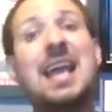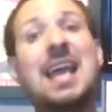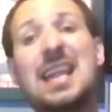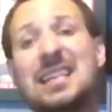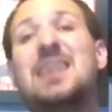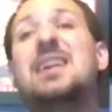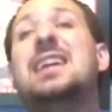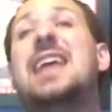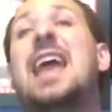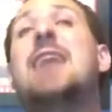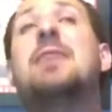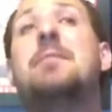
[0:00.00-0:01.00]
and is a
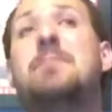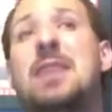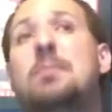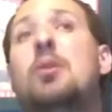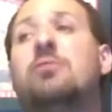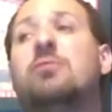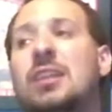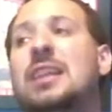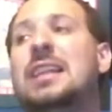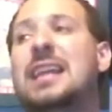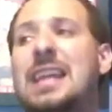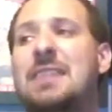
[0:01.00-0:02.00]
game that people
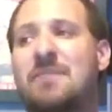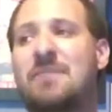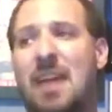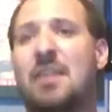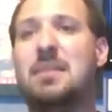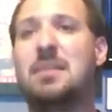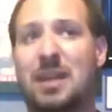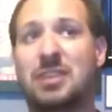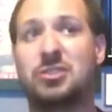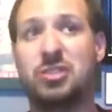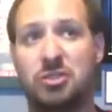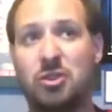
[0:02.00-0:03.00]
really very
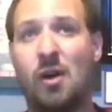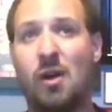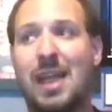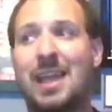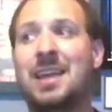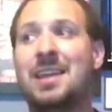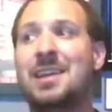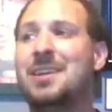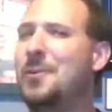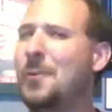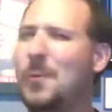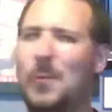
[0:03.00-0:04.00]
much enjoy.
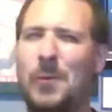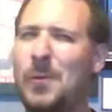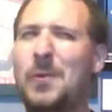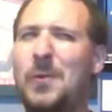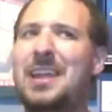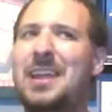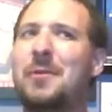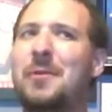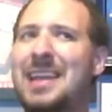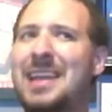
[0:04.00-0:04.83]
Ooh, here we